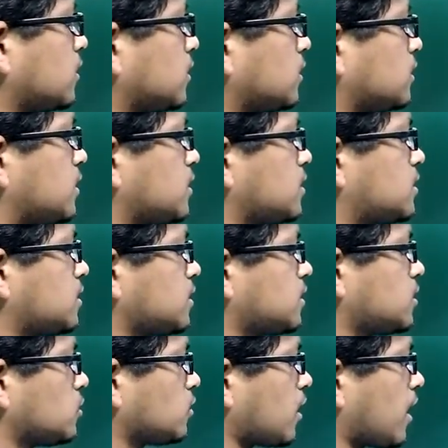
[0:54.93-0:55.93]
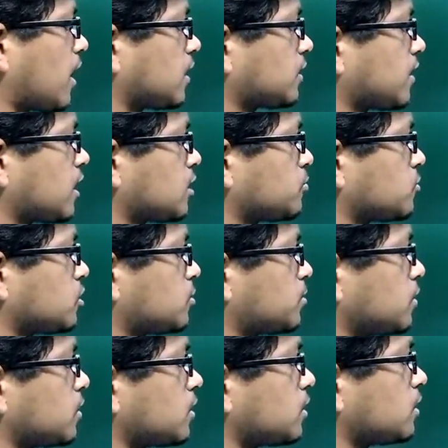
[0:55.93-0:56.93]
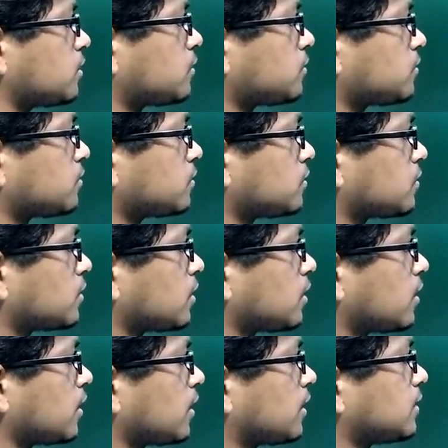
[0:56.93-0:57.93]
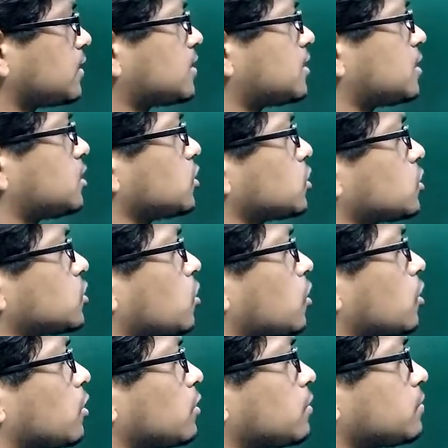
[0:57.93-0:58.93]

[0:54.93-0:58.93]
This is your earth atmosphere. This is your sun.